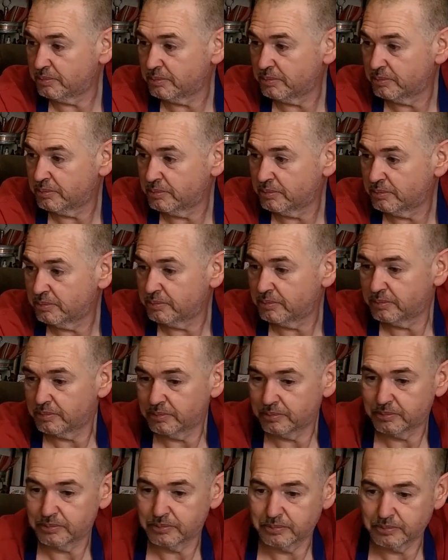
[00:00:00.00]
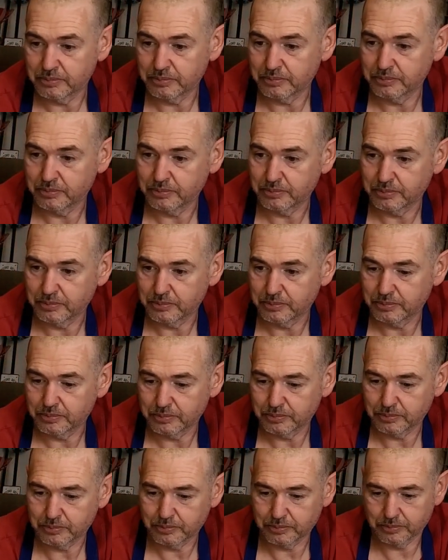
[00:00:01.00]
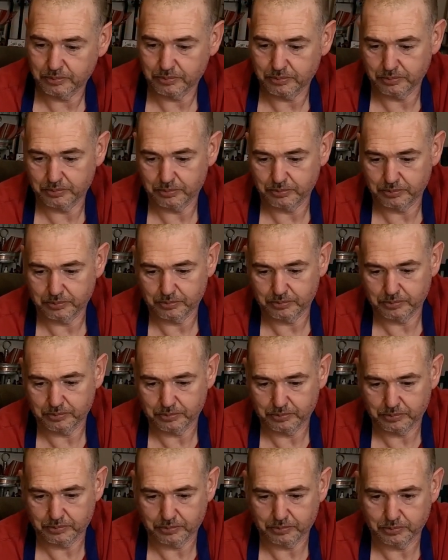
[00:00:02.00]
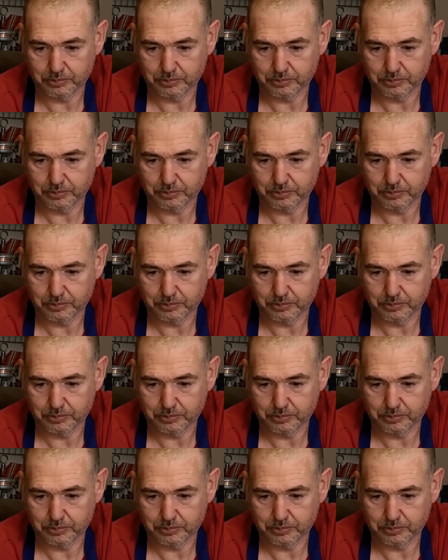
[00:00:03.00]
This person isn't speaking.